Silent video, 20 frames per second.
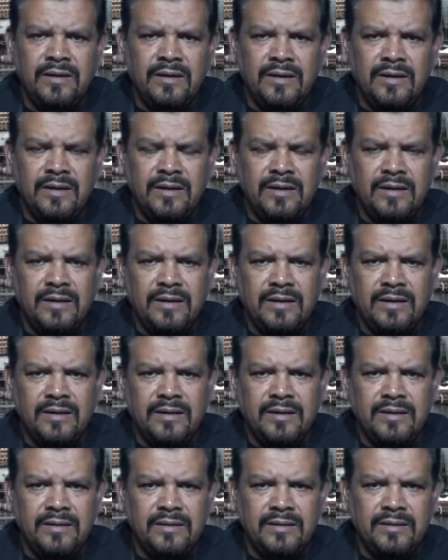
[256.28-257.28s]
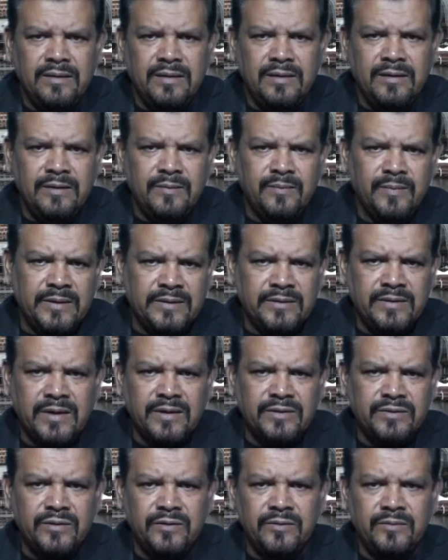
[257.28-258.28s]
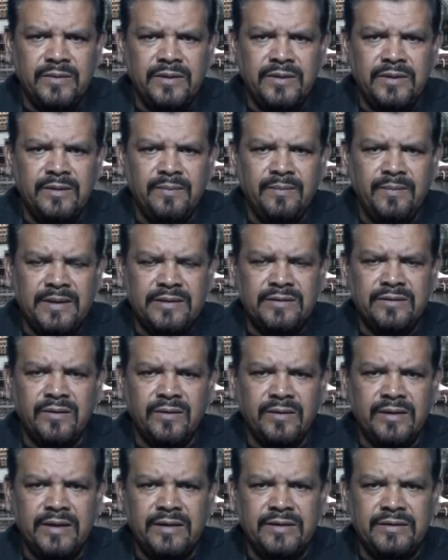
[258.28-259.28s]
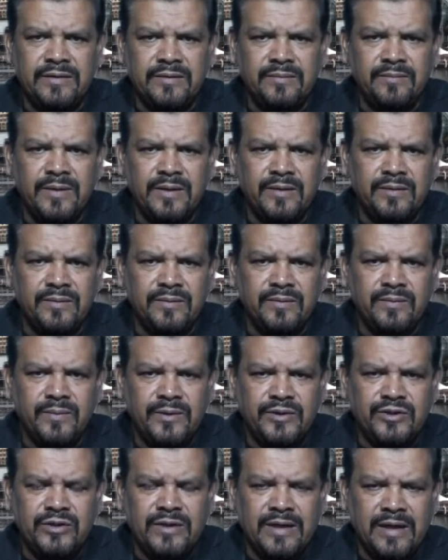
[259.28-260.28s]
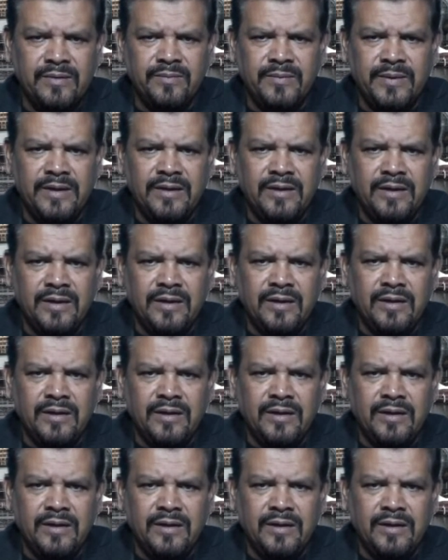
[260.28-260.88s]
The mantra should be the best location, but which can be